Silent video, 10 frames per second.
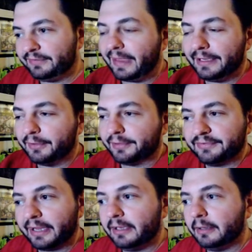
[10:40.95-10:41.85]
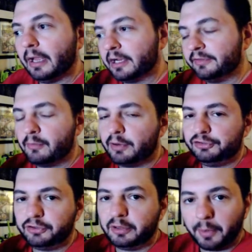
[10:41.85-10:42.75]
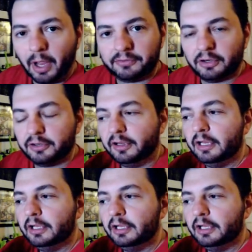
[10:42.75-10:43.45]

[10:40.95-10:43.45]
to that here in a second because I want to show you the box art